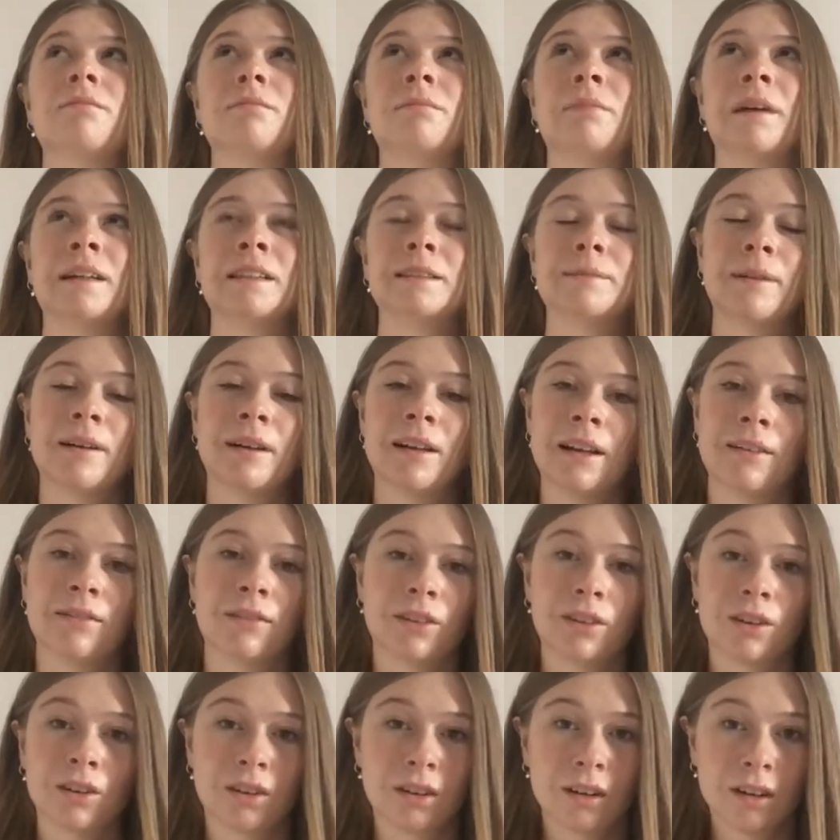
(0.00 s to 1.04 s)
past about 11
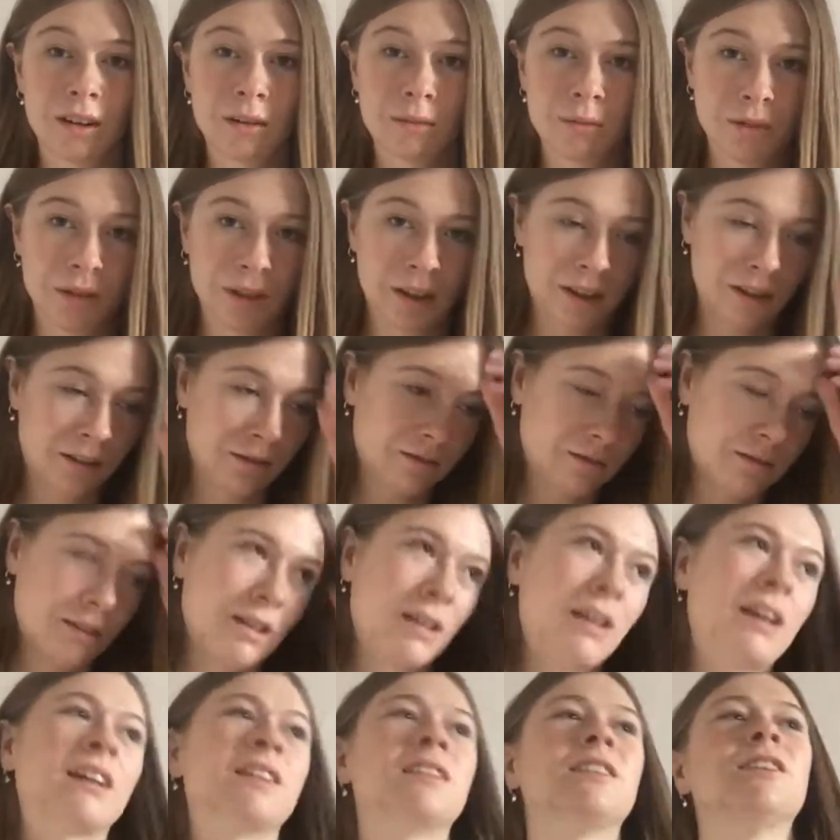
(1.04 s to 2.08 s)
o'clock in the morning, no
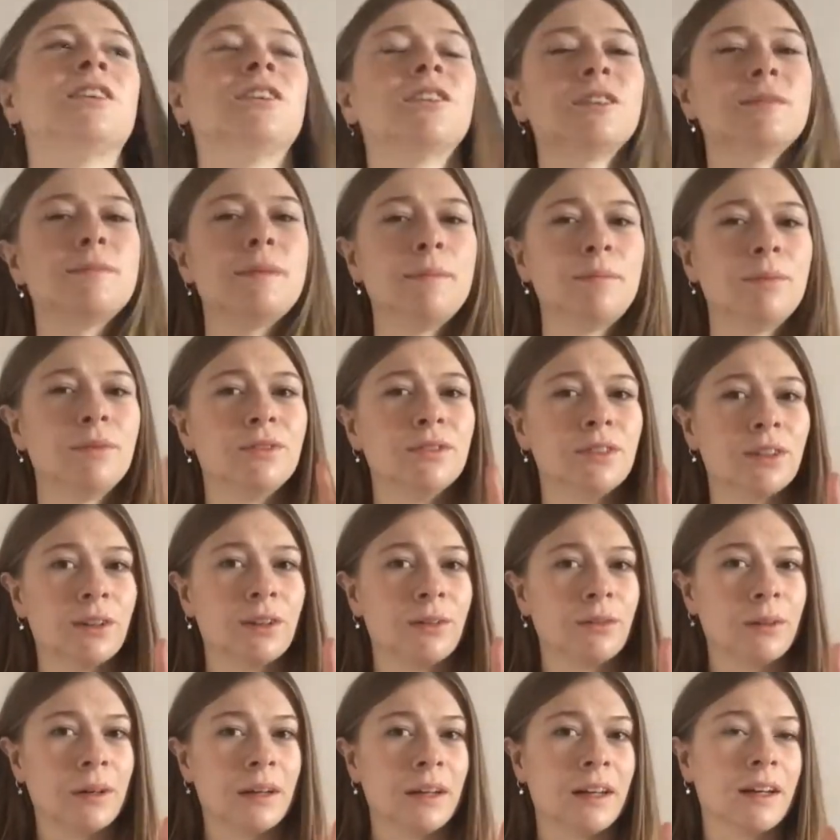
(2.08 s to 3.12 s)
actually no, because people
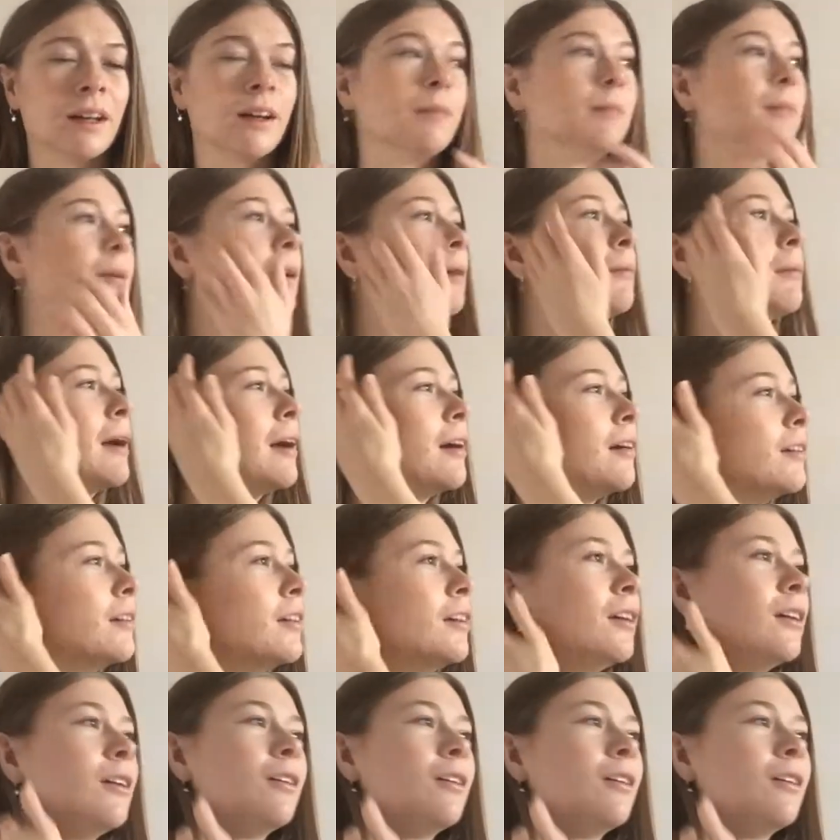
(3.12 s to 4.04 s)
don't wake up about